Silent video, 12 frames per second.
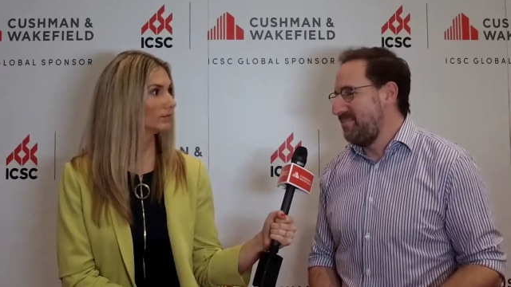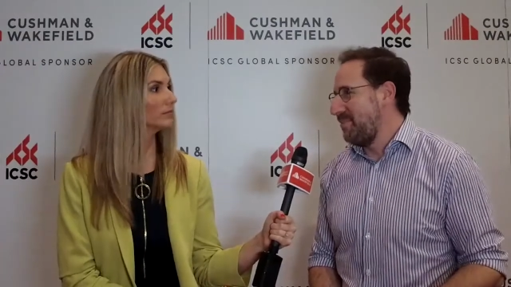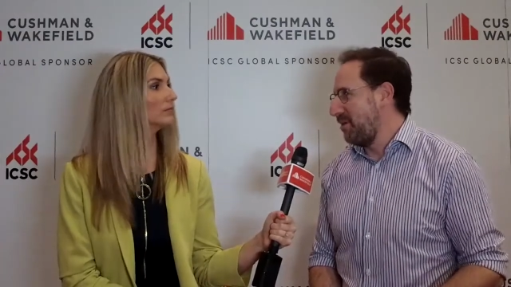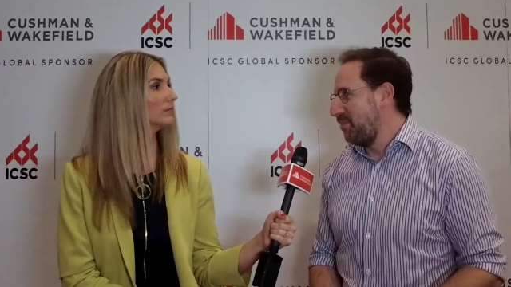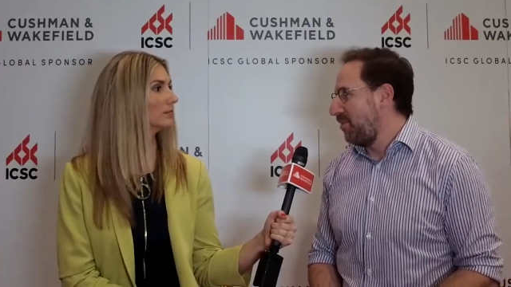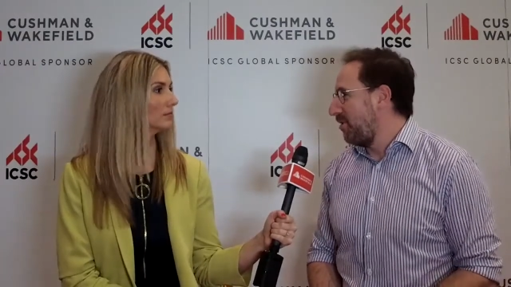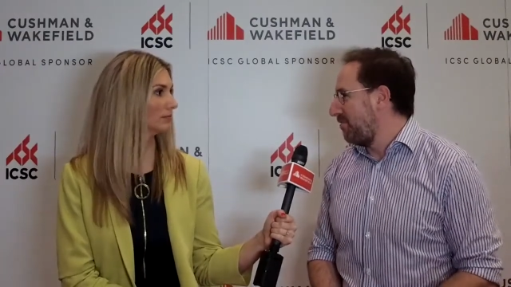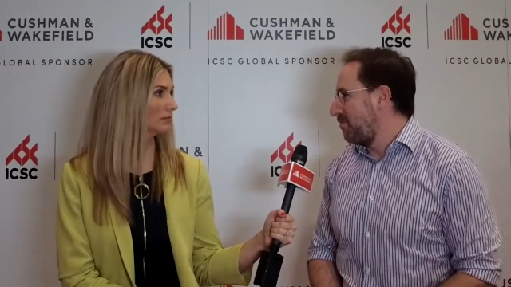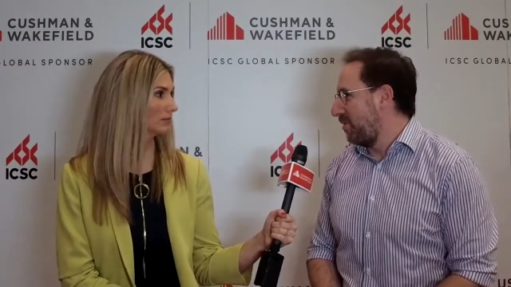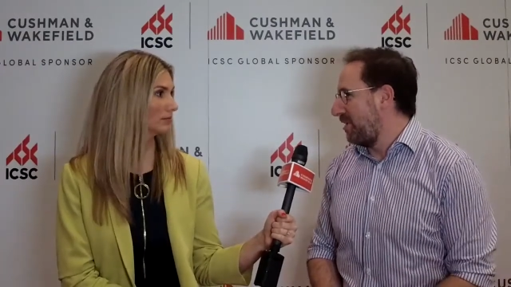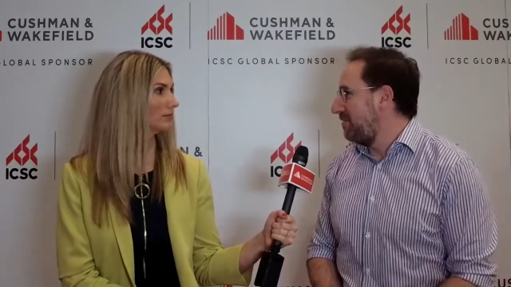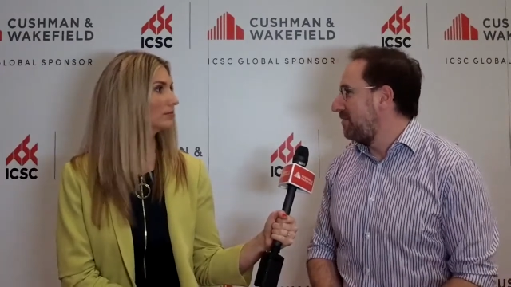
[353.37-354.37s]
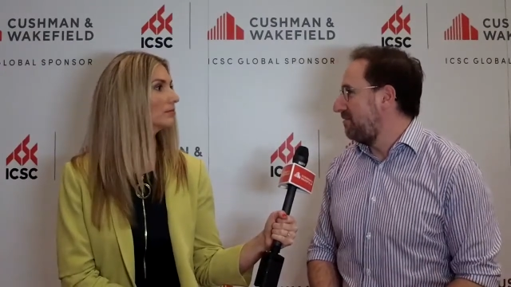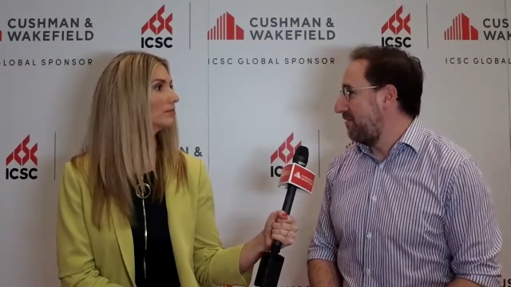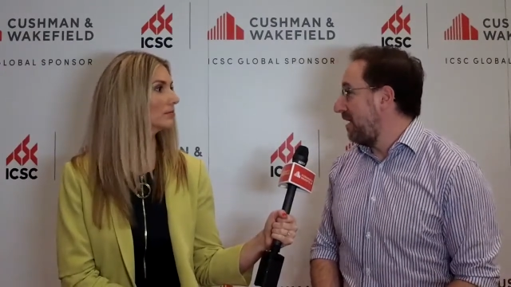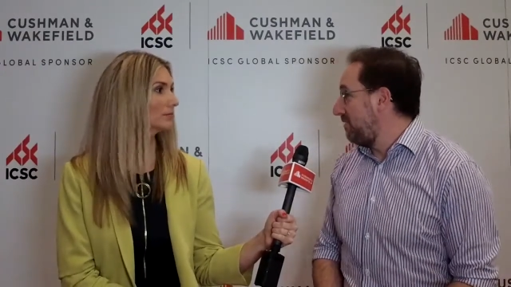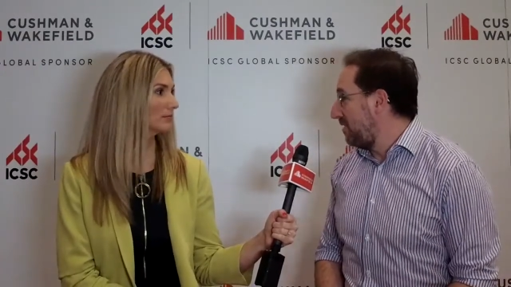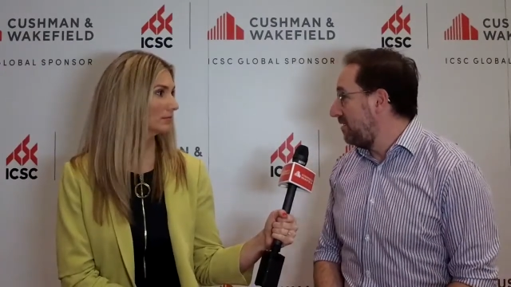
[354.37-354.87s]
Speaker 1: better part of
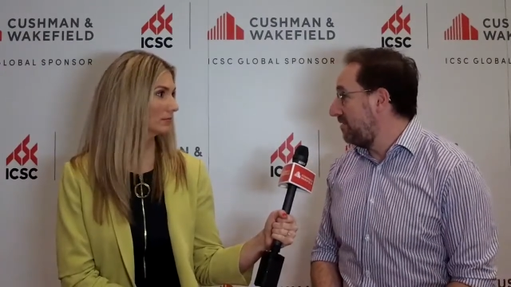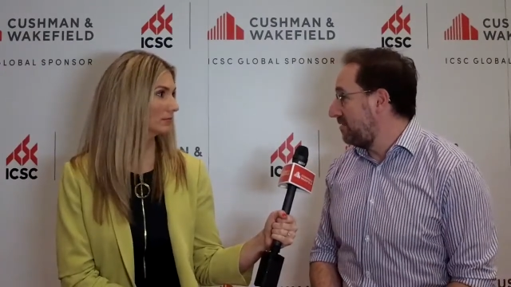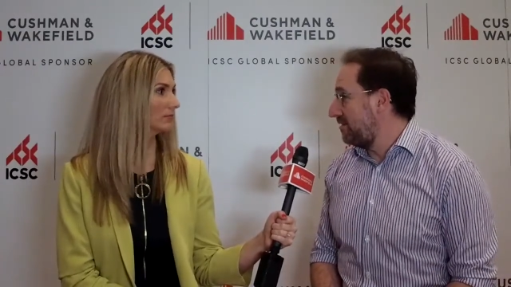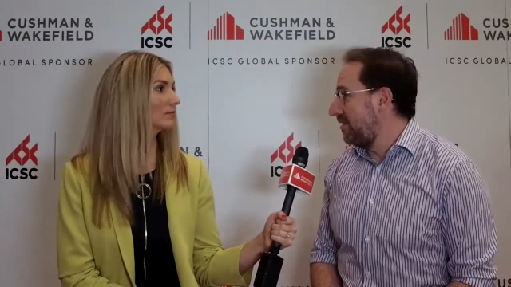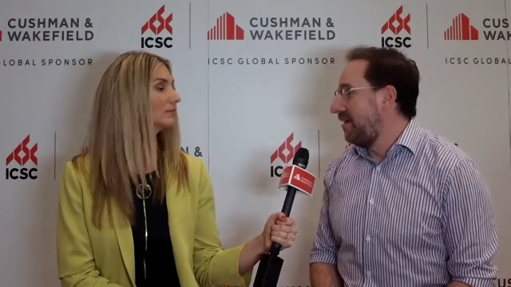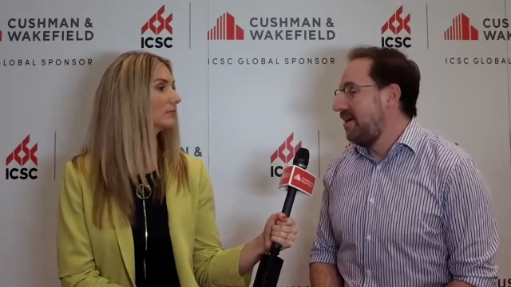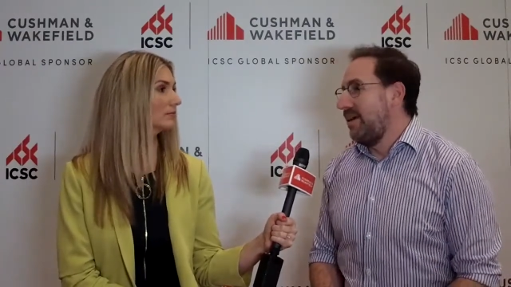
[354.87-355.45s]
25 years.